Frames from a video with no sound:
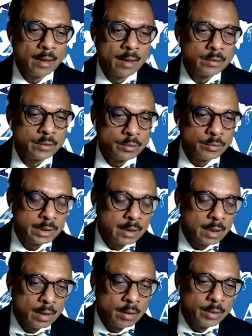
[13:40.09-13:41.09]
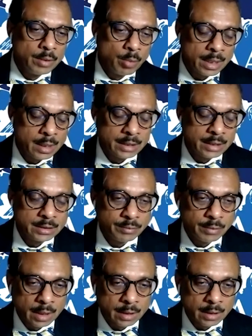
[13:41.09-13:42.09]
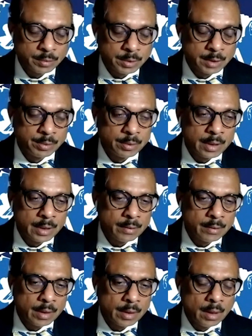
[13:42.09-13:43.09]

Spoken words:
So we bought lunches for all those people, and